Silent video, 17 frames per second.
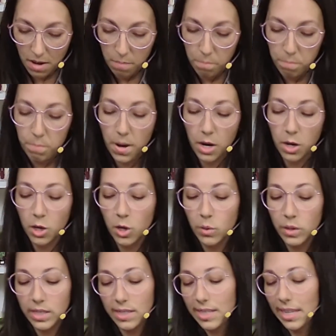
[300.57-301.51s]
But who
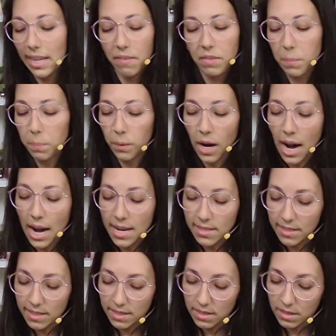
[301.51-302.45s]
is to give the
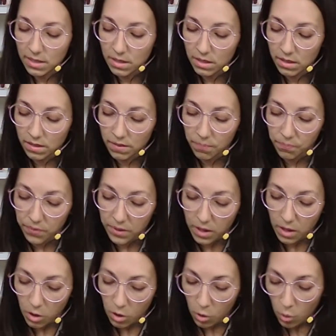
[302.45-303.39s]
prizes?
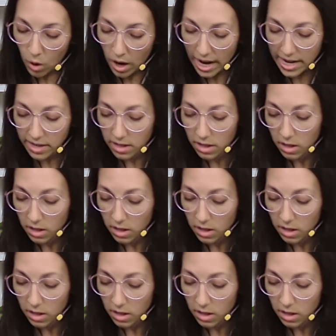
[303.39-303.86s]
Quiet, a